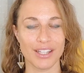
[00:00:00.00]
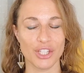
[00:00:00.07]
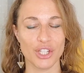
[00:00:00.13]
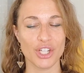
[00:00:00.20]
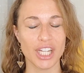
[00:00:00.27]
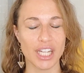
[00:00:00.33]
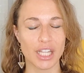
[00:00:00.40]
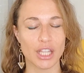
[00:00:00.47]

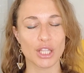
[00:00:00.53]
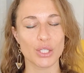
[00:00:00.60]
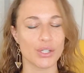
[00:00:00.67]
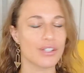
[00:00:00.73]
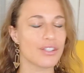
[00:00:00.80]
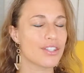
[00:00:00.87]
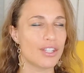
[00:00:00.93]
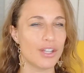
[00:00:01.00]
you're gonna
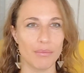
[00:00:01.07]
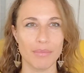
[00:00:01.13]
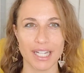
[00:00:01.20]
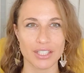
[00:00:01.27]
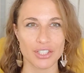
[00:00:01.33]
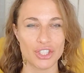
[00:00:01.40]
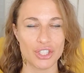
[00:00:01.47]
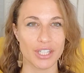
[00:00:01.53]
learn so
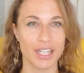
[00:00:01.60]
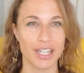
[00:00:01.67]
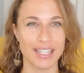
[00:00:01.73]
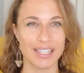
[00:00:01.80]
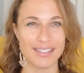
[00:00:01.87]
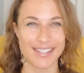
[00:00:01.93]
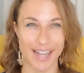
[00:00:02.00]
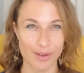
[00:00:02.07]
much. You're gonna
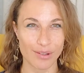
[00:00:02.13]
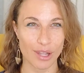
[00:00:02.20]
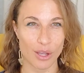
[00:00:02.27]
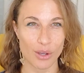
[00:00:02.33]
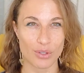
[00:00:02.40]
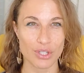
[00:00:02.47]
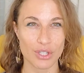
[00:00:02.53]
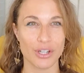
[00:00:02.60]
get
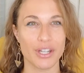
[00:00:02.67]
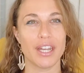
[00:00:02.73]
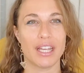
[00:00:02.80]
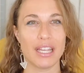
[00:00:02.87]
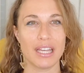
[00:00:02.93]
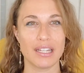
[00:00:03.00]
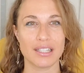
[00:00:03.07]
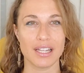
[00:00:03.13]
downloads, you're gonna
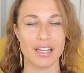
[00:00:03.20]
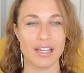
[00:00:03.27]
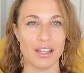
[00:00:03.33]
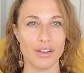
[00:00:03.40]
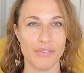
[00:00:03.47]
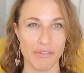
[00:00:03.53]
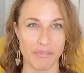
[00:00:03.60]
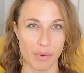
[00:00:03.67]
get a
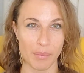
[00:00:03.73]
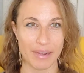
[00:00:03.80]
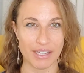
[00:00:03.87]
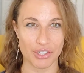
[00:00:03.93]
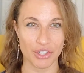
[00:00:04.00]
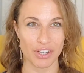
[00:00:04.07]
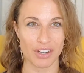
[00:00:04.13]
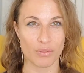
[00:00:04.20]
lot of
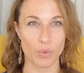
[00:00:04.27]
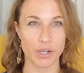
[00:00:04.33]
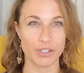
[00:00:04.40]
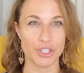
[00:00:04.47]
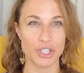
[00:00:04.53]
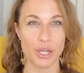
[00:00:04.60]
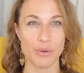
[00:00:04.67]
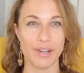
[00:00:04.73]
information on where
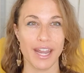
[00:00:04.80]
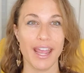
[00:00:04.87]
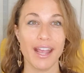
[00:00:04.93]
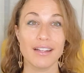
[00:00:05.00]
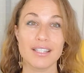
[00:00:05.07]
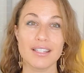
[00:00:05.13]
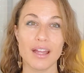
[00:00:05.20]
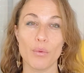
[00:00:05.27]
to go
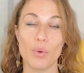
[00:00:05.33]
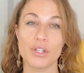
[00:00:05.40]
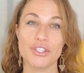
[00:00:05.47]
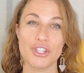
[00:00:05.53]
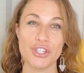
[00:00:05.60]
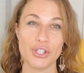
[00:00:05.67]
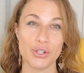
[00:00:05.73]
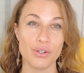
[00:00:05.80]
next and what
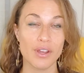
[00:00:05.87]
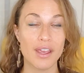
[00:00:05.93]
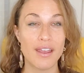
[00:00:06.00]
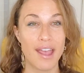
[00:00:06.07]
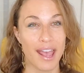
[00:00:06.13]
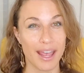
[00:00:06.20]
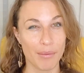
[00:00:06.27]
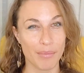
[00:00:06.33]
to do.
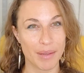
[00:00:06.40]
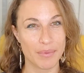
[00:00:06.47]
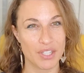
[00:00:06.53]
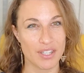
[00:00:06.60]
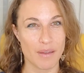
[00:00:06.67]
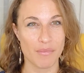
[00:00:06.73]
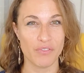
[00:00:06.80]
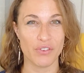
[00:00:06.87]
And maybe
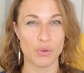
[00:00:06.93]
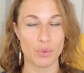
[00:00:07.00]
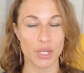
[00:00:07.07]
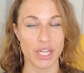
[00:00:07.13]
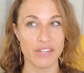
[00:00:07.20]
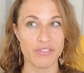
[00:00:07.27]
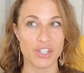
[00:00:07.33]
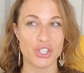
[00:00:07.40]
some of you
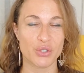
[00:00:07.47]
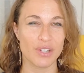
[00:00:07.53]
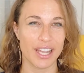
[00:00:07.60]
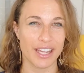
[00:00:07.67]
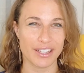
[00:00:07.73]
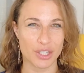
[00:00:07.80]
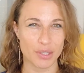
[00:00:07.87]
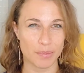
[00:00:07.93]
will even do
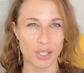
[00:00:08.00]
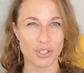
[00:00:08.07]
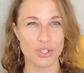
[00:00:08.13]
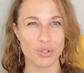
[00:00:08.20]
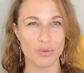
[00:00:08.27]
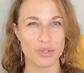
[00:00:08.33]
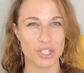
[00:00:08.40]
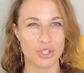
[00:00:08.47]
like a
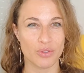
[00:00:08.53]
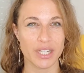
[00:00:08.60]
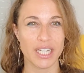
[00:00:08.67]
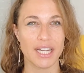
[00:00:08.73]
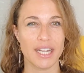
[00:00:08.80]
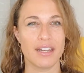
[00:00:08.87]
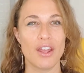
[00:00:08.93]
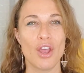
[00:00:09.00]
spiritual
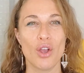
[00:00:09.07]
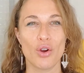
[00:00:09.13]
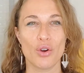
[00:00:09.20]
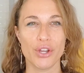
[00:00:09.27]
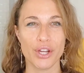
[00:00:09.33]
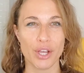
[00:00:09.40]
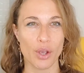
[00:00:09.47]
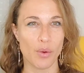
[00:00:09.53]
retreat,
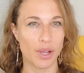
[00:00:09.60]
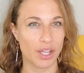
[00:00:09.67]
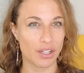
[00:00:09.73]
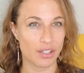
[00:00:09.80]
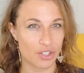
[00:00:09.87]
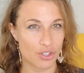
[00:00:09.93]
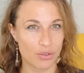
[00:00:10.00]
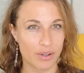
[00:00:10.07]
or you're going on
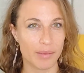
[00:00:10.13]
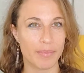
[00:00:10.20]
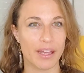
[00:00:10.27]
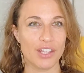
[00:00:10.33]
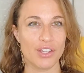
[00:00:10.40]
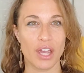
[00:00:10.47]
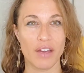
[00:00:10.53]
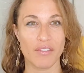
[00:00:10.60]
a trip
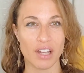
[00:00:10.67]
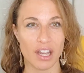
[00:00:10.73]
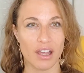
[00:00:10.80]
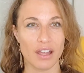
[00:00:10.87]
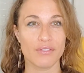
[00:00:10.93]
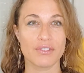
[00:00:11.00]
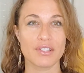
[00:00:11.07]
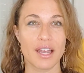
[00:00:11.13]
and you have a
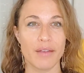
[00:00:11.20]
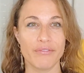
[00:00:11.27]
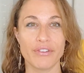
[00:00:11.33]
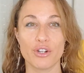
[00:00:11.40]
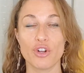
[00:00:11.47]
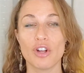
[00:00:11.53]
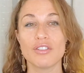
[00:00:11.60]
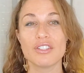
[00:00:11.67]
lot of time
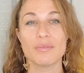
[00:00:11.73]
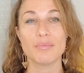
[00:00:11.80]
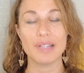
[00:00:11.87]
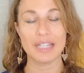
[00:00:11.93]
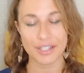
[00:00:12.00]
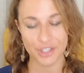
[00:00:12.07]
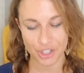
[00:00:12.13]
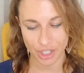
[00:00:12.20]
for
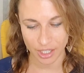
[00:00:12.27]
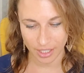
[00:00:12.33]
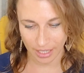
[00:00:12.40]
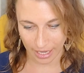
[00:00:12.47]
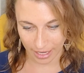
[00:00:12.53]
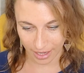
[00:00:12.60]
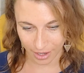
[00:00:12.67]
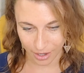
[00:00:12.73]
contemplation
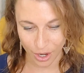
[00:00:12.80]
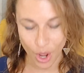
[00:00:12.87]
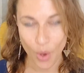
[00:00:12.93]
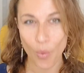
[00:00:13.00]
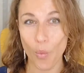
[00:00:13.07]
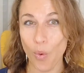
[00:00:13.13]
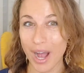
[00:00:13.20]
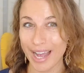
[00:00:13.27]
and
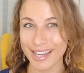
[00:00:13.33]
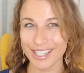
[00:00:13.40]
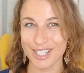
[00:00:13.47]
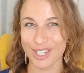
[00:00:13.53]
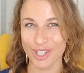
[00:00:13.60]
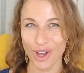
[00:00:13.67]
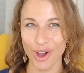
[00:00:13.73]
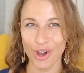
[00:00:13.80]
wise
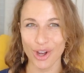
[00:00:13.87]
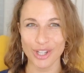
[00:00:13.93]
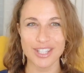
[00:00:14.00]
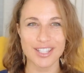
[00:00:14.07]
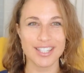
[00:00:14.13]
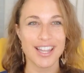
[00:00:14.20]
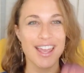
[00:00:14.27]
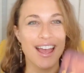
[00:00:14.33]

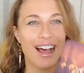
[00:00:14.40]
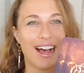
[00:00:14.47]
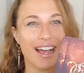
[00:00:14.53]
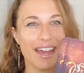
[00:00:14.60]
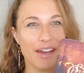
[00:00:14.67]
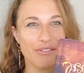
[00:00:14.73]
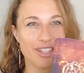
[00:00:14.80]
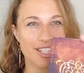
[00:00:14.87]
thoughts. I
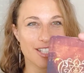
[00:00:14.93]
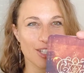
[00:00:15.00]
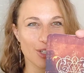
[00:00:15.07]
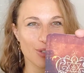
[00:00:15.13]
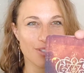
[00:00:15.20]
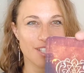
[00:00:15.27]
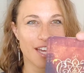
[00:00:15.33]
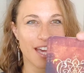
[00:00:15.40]
have this
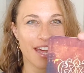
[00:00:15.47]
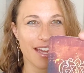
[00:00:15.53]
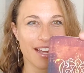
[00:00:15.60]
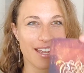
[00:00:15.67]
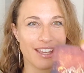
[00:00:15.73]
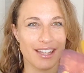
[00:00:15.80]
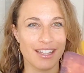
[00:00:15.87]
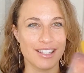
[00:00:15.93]
new
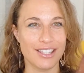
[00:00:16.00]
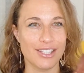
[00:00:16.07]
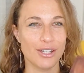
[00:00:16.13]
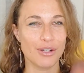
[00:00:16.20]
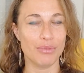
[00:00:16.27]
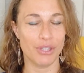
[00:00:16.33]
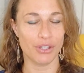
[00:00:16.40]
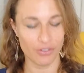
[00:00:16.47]
deck, it's
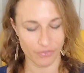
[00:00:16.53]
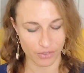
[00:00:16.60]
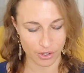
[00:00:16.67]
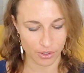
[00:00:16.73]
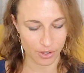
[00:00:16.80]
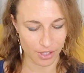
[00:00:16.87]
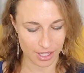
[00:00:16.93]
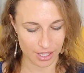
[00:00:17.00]
so
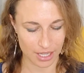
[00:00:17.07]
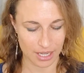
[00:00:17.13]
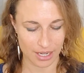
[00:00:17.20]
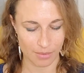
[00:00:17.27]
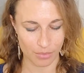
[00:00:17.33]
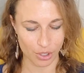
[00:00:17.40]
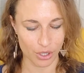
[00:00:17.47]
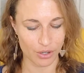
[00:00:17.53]
beautiful, and
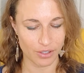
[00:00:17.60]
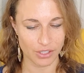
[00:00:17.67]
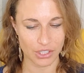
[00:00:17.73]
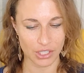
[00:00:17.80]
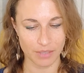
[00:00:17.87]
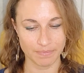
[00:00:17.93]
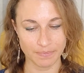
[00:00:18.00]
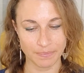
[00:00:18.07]
I'm going
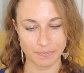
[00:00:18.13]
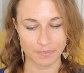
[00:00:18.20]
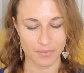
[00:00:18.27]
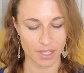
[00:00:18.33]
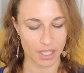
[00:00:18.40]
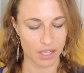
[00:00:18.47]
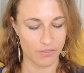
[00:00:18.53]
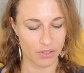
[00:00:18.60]
to
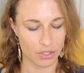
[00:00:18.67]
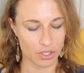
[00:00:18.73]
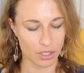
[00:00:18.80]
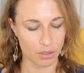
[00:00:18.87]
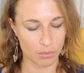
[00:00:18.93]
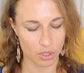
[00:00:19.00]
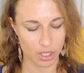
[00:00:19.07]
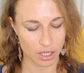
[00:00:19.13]
give you
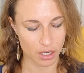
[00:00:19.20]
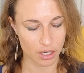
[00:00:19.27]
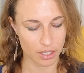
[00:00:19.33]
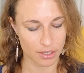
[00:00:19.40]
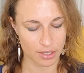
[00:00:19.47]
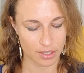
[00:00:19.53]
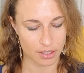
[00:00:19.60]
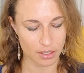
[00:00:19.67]
some more
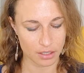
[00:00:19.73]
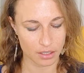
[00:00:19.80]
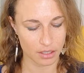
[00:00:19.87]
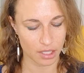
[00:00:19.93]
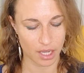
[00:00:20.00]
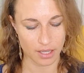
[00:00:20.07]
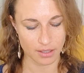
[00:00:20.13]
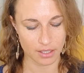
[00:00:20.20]
cards,
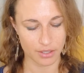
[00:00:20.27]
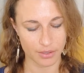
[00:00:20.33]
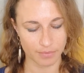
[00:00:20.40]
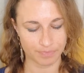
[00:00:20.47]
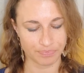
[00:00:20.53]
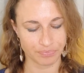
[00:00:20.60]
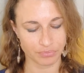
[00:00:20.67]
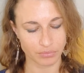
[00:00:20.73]

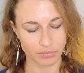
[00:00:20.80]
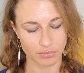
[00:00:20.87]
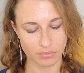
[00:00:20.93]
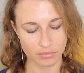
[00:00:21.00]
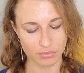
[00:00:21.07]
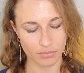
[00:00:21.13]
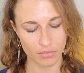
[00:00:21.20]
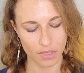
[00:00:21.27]
Cancer,
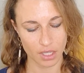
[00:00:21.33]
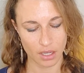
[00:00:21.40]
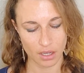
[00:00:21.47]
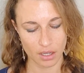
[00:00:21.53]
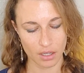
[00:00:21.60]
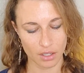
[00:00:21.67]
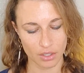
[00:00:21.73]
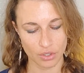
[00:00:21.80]

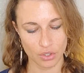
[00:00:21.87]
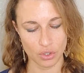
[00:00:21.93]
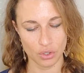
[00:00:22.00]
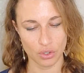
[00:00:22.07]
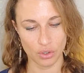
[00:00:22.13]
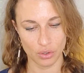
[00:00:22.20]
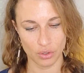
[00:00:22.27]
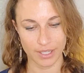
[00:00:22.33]

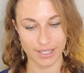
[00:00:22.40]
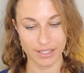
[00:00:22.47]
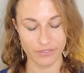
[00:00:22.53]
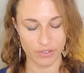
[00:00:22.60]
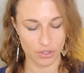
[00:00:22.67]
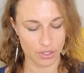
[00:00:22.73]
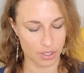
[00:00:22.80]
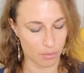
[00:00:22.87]
to give you